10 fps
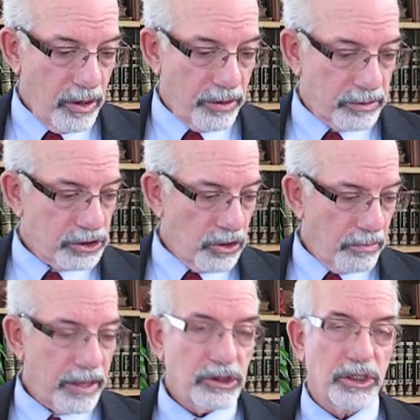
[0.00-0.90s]
There is no
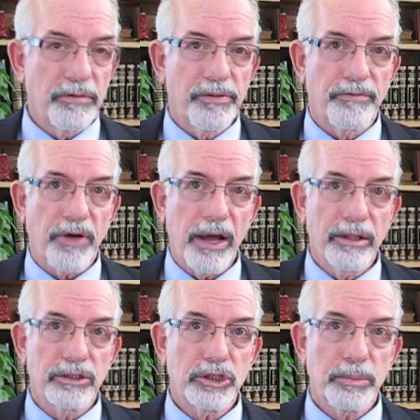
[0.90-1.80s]
mention of the
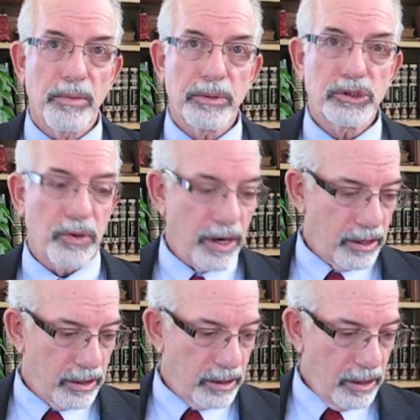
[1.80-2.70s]
violence
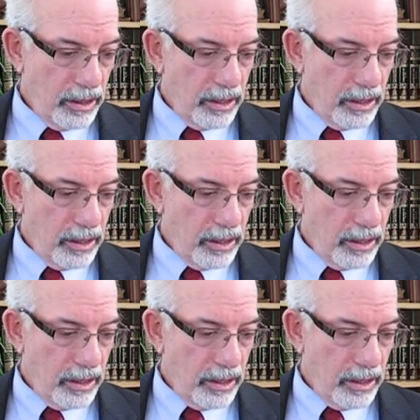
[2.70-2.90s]
perpetrated